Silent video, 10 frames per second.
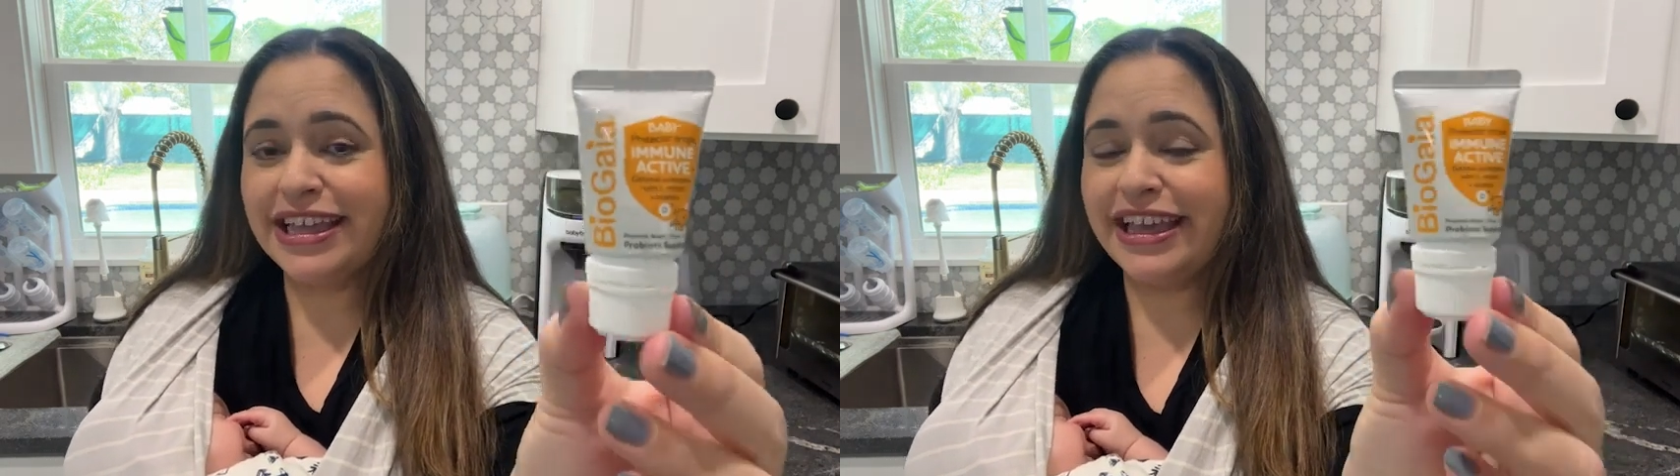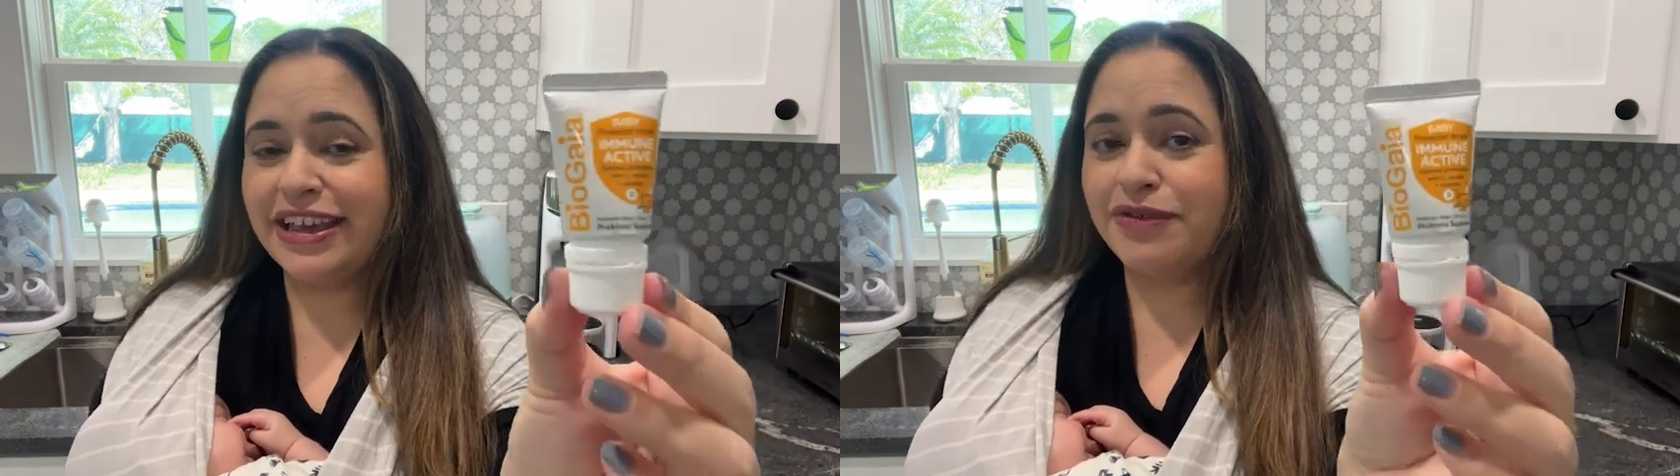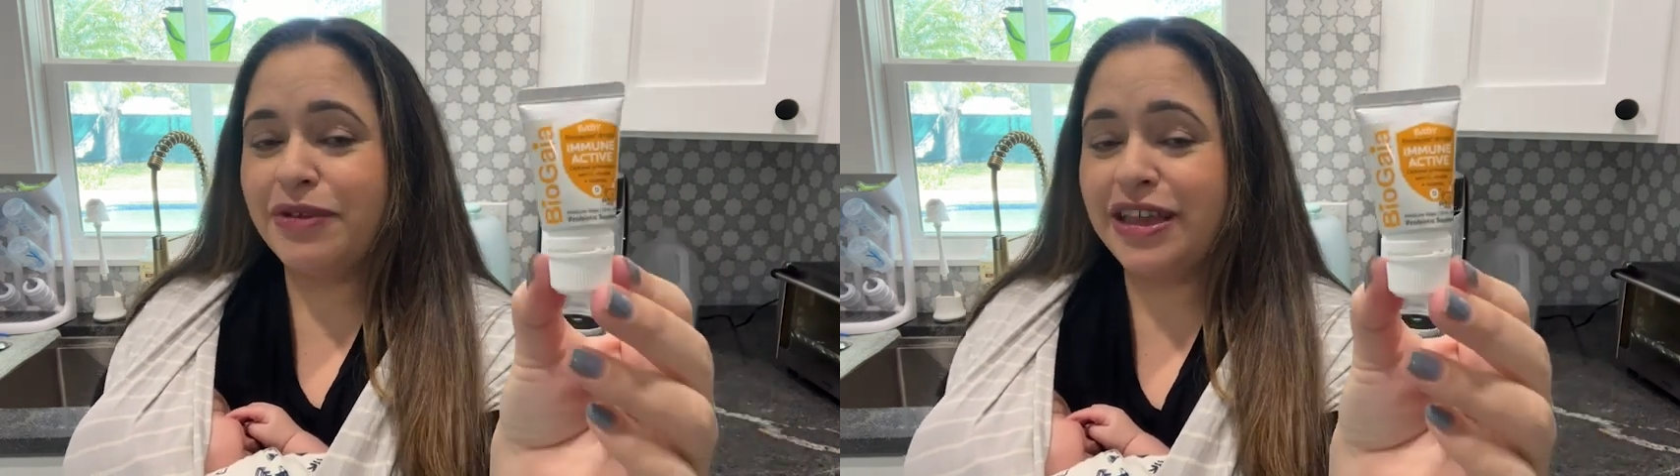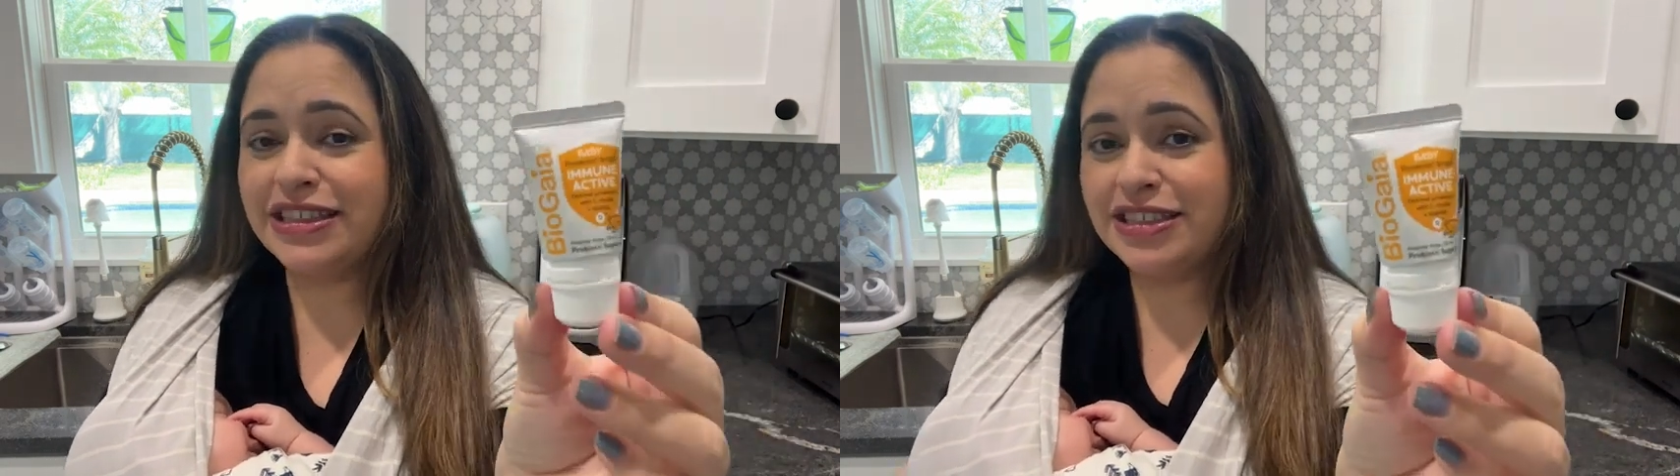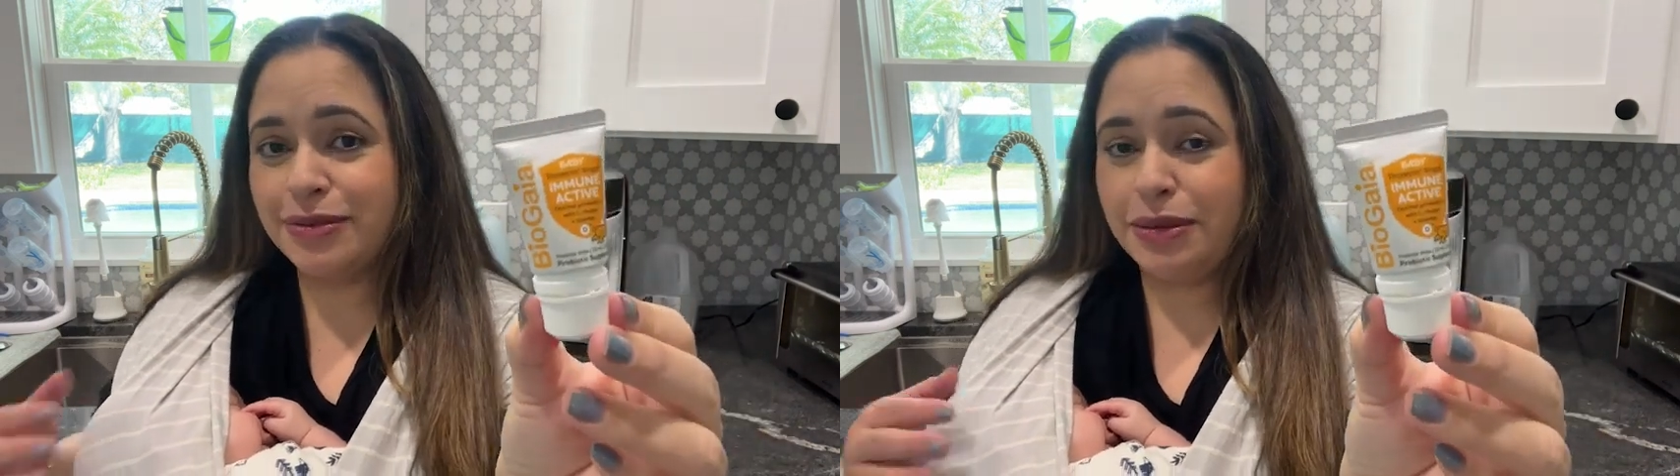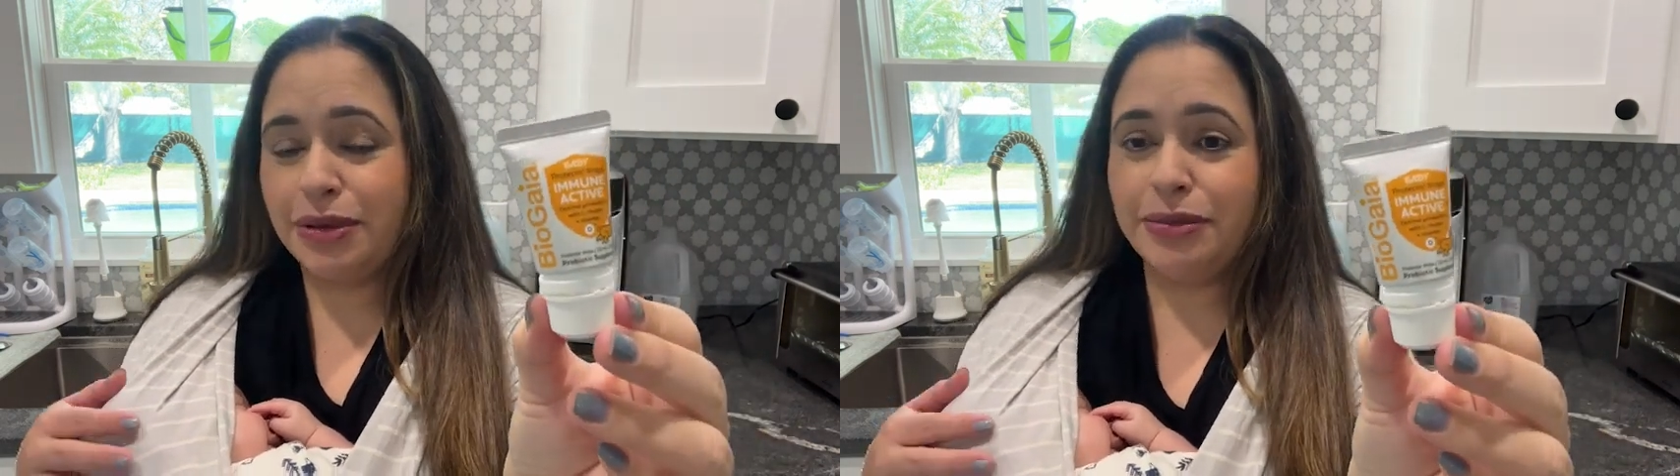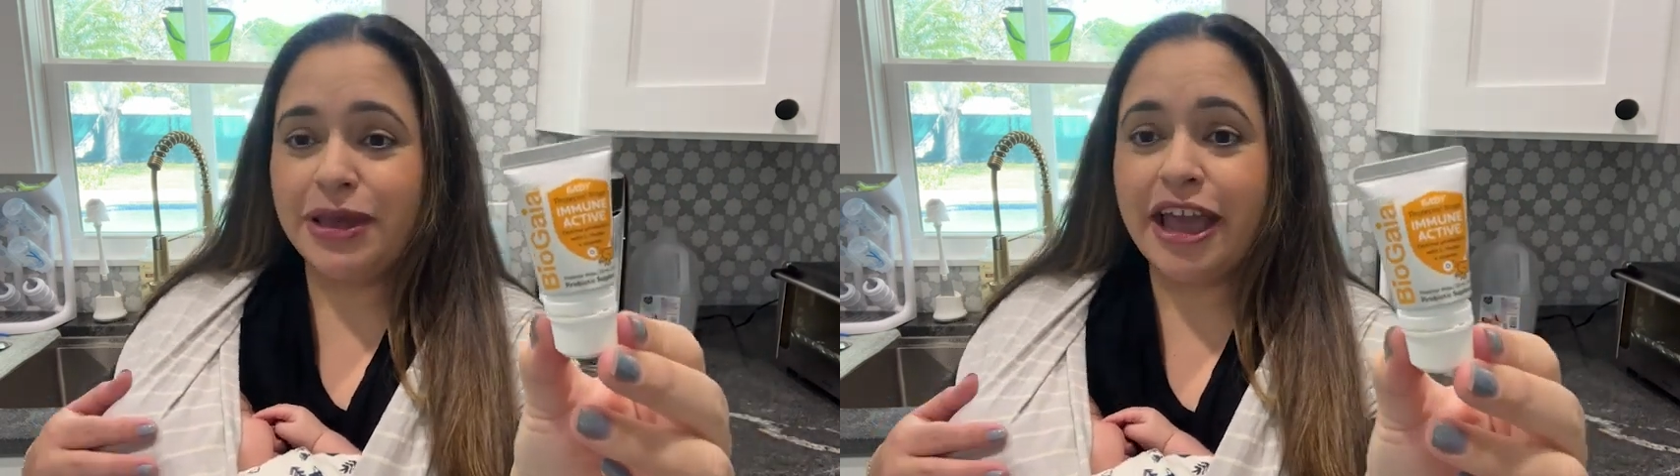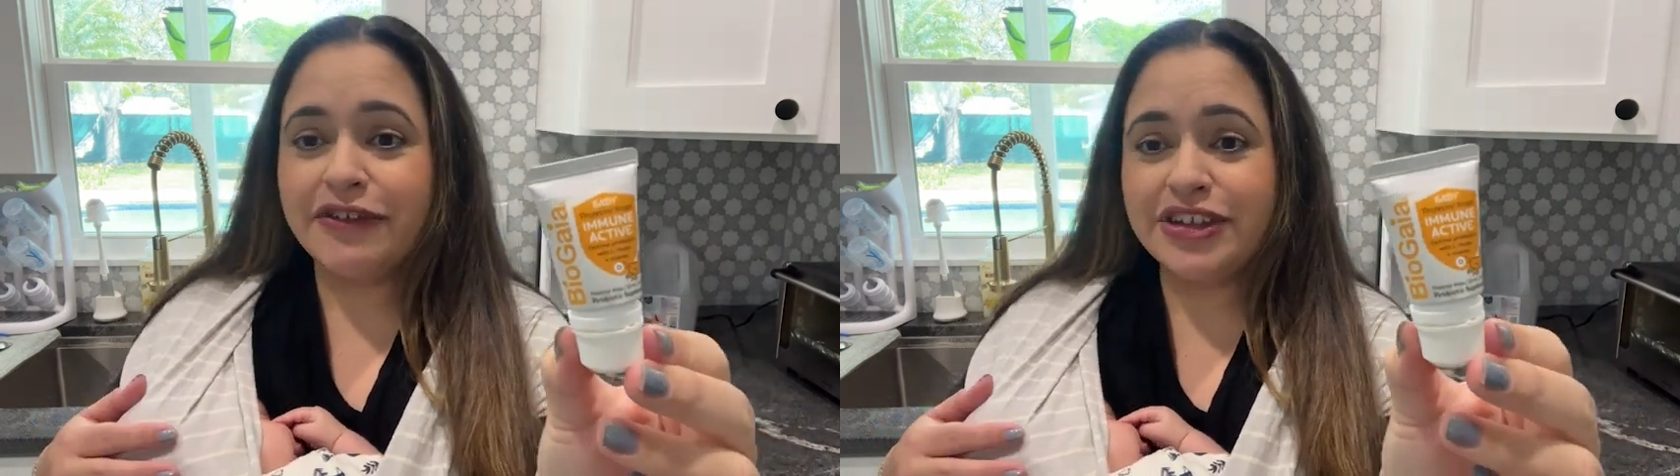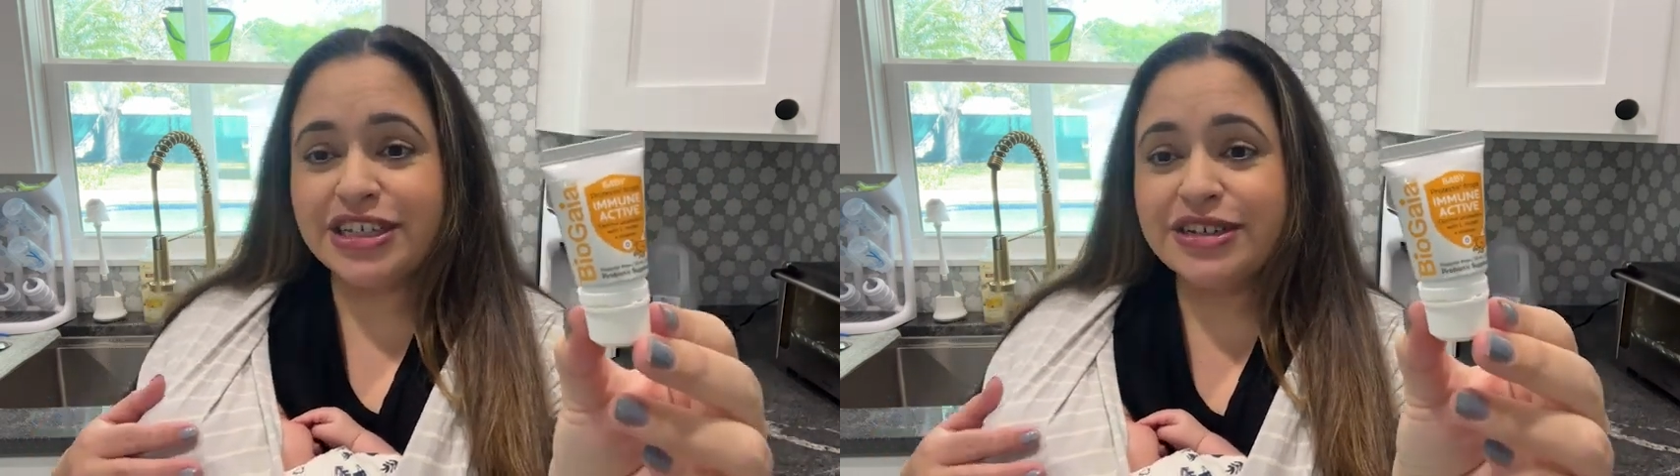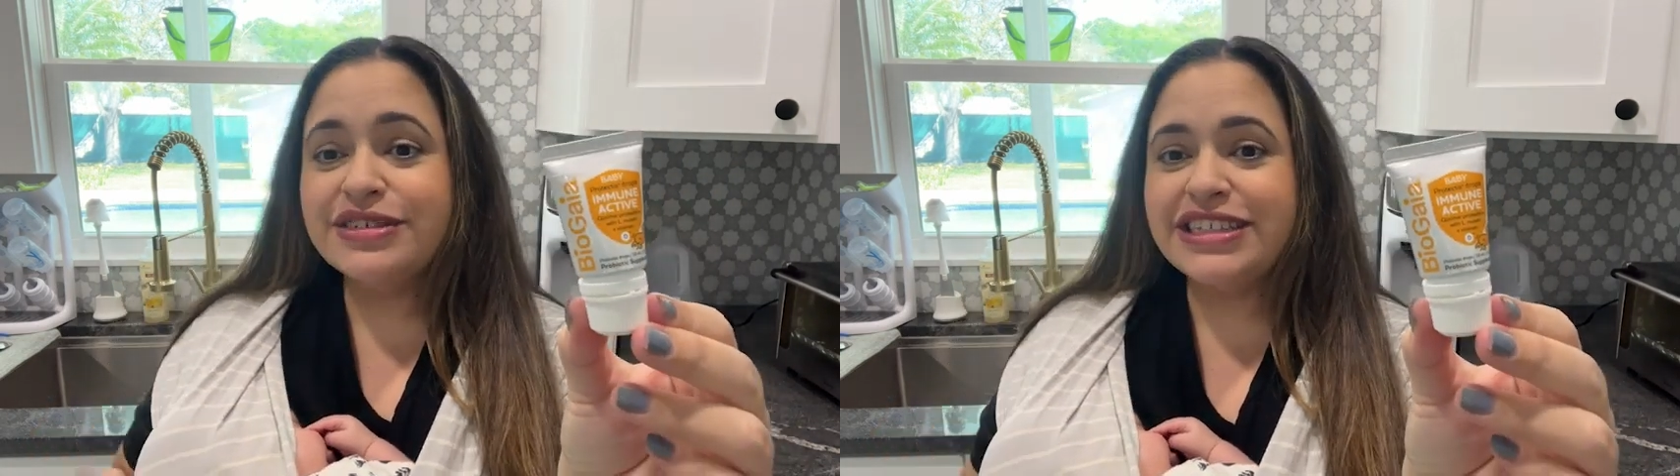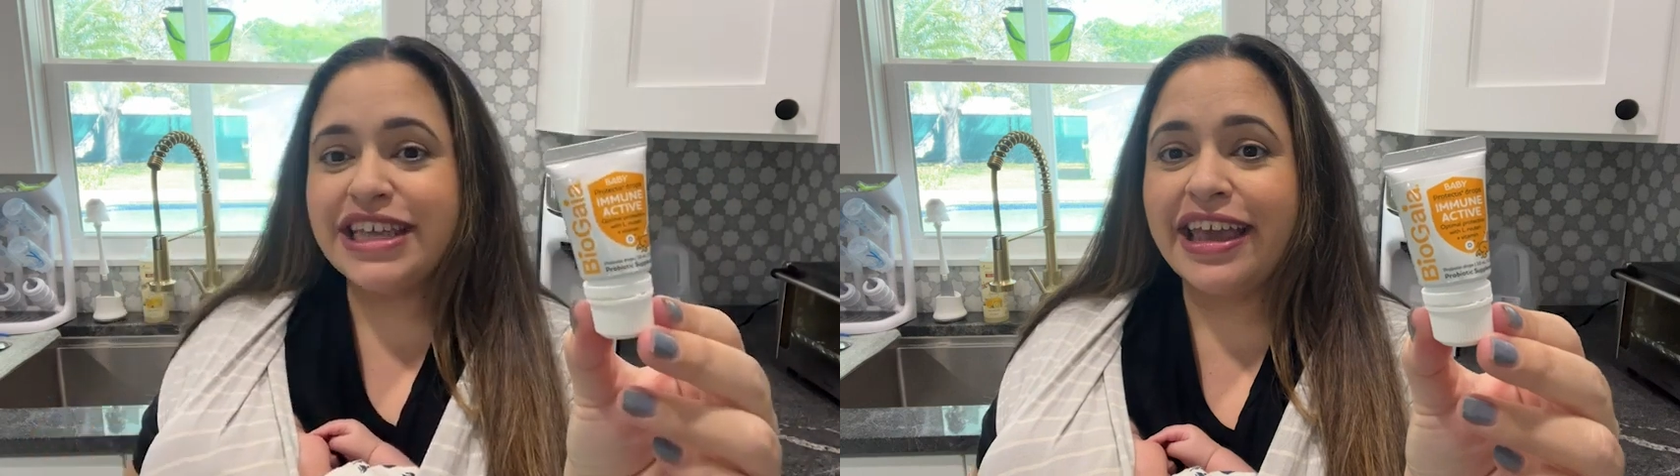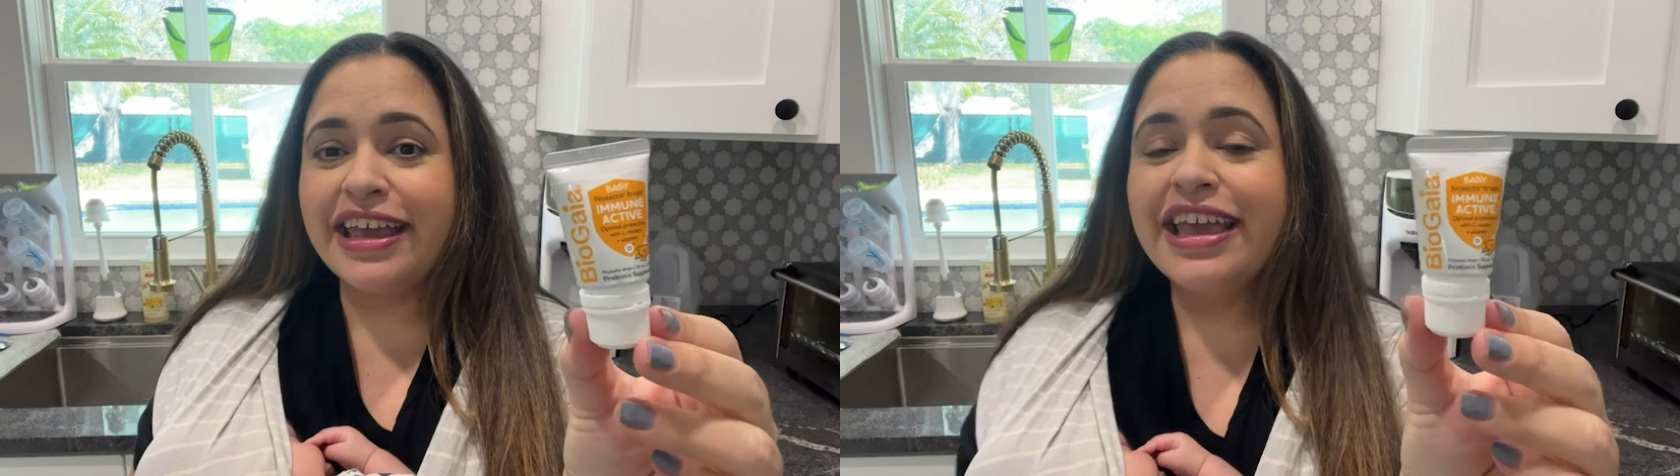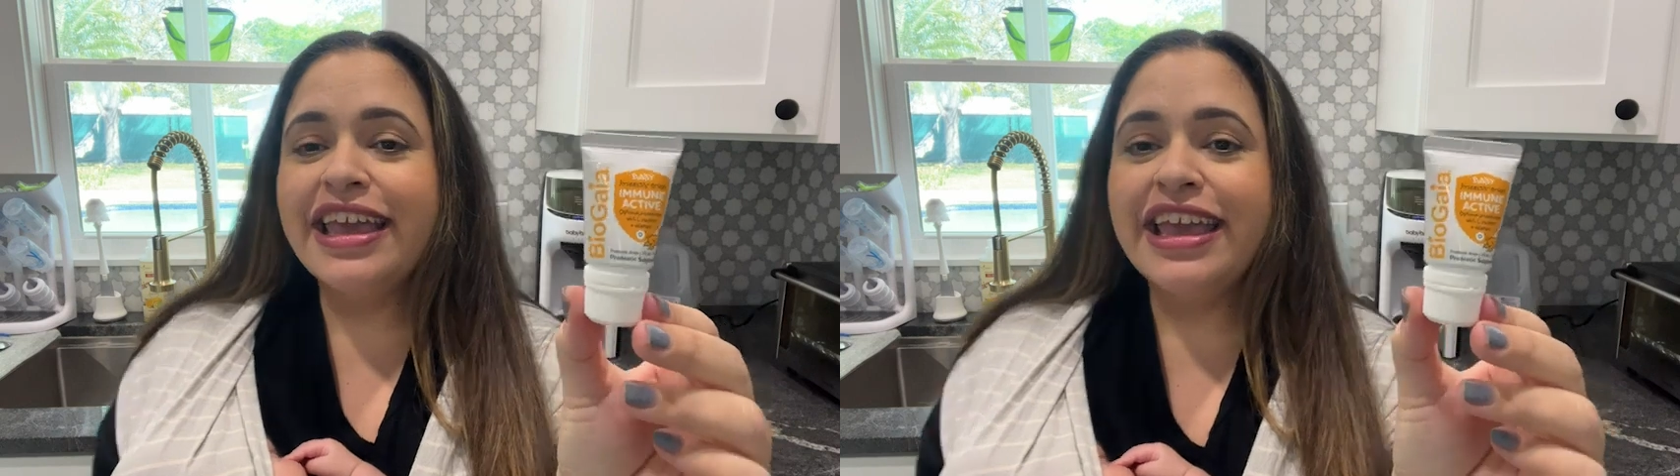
I give it to my baby every single day.